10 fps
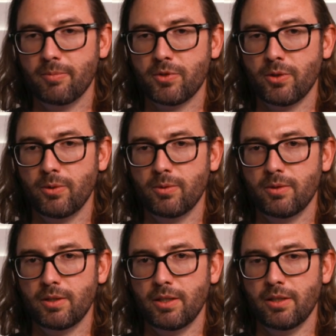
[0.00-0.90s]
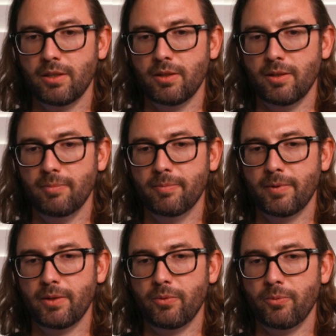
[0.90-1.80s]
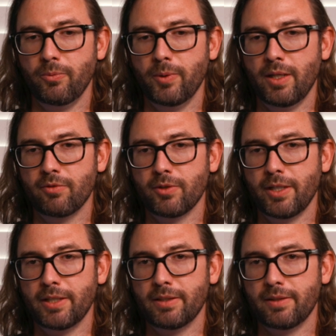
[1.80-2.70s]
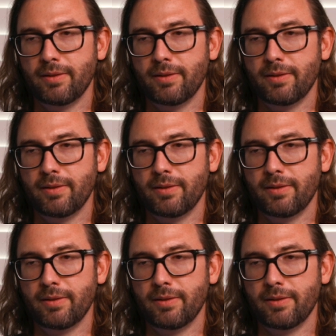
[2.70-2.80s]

So whenever I get